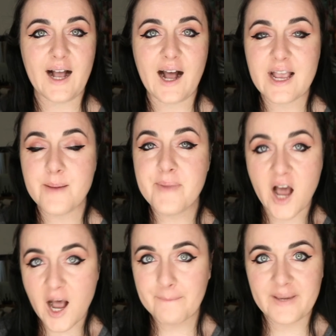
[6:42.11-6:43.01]
I am
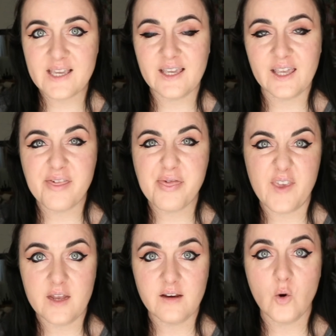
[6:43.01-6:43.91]
not making it
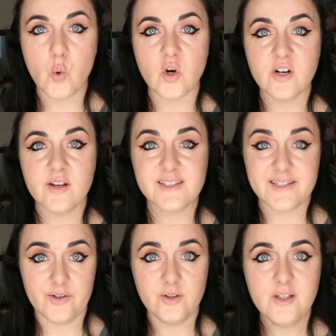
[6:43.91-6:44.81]
thin or
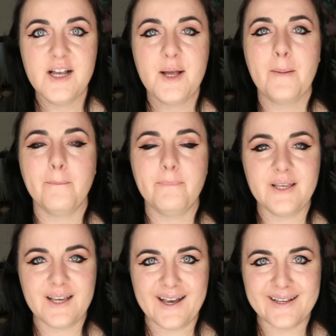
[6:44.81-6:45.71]
subtle
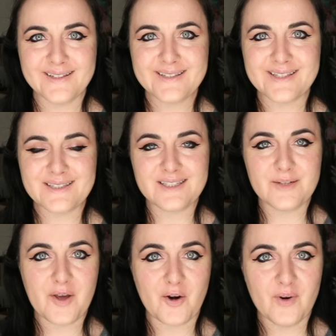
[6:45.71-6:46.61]
because this is going to
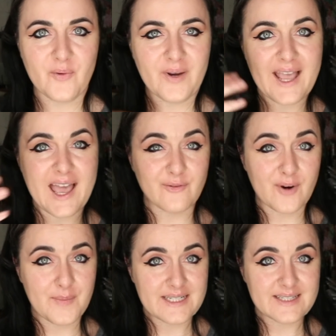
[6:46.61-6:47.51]
be on a runway and
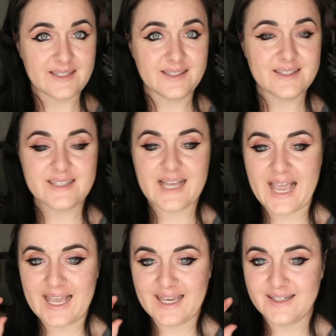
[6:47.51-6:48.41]
from a distance,
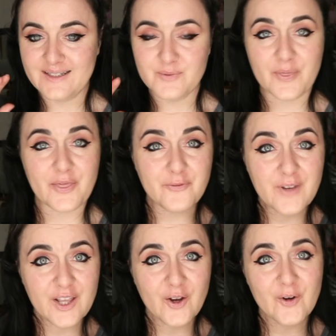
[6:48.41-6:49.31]
and the
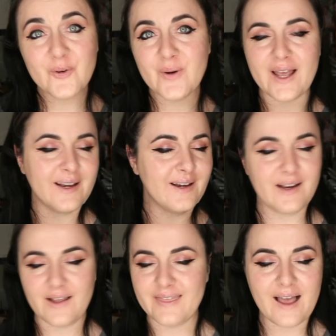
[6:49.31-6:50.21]
video
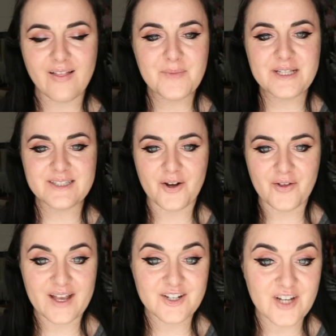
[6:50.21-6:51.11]
and the elements and all
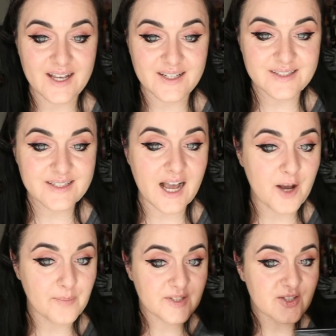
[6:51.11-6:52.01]
that jazz.
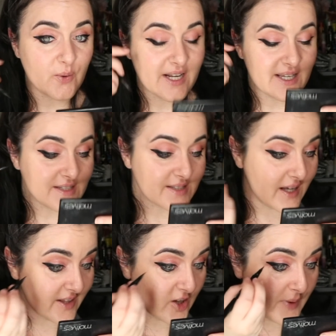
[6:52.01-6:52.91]
So it is
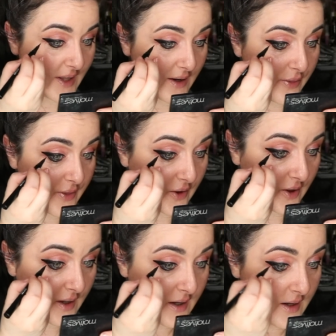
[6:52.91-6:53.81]
a little bit
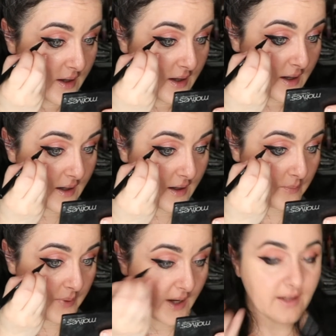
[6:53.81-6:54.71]
thicker,
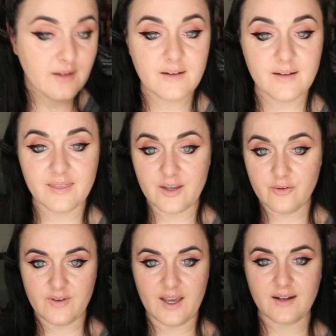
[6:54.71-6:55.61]
but the
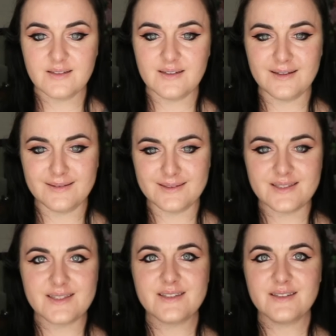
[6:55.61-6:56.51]
effect
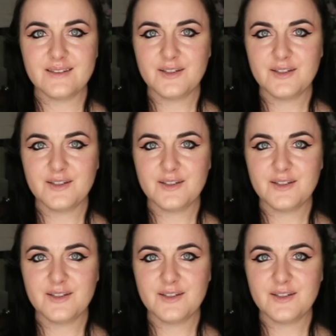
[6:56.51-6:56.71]
is